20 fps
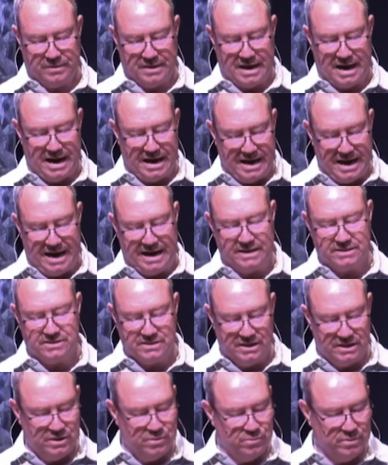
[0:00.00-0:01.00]
I ask
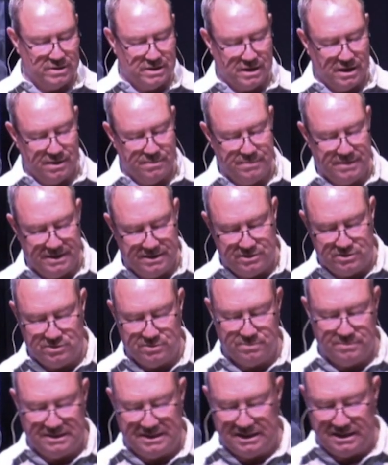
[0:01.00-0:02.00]
that you would come
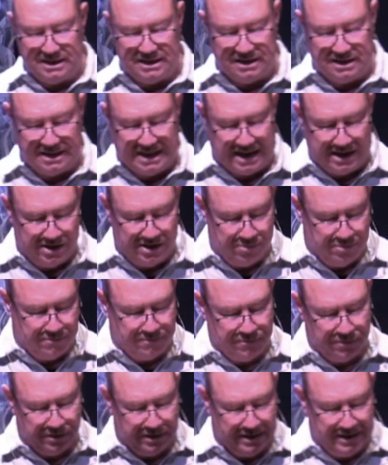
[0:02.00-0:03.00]
into me and that you
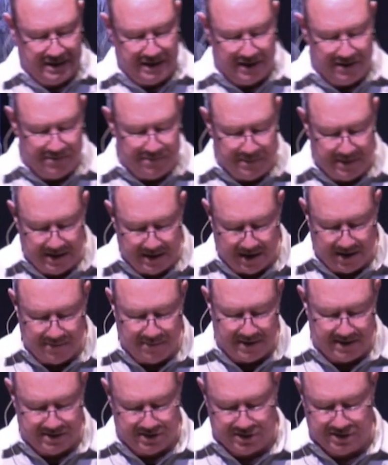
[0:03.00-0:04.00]
would forgive me of
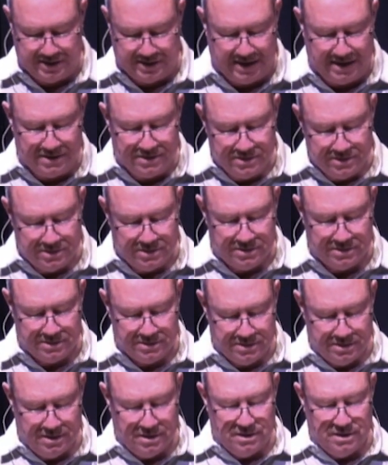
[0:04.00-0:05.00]
my sins,
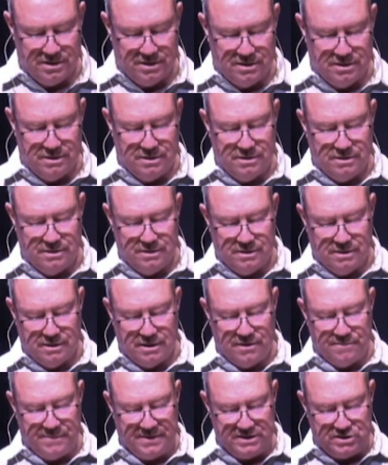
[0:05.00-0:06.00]

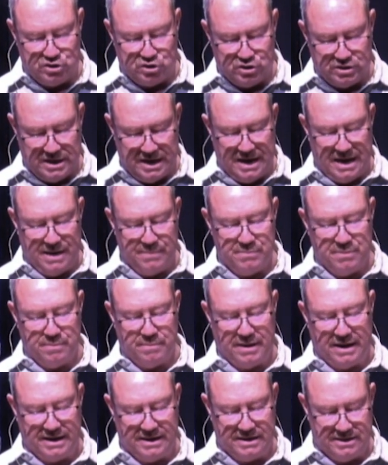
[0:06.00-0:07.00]
of my shame and
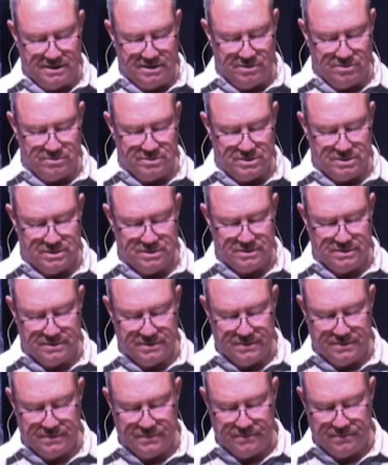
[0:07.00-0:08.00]
my guilt,
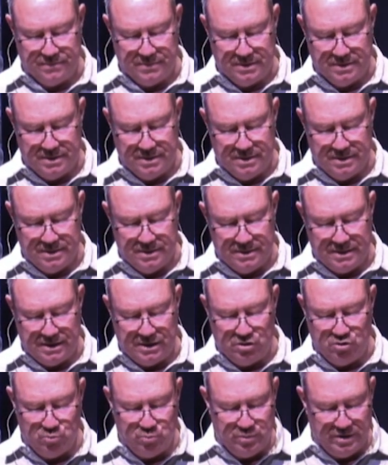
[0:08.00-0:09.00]
that
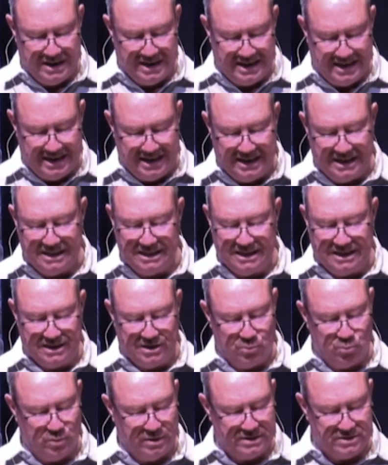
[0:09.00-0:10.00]
you would bring healing
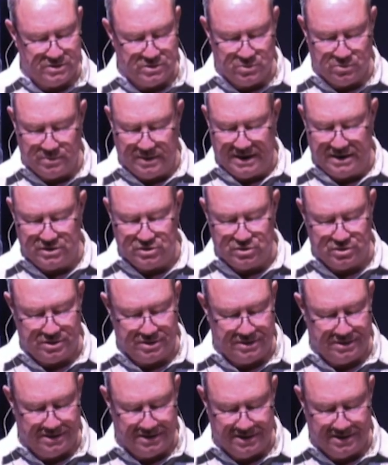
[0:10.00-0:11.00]
and restoration.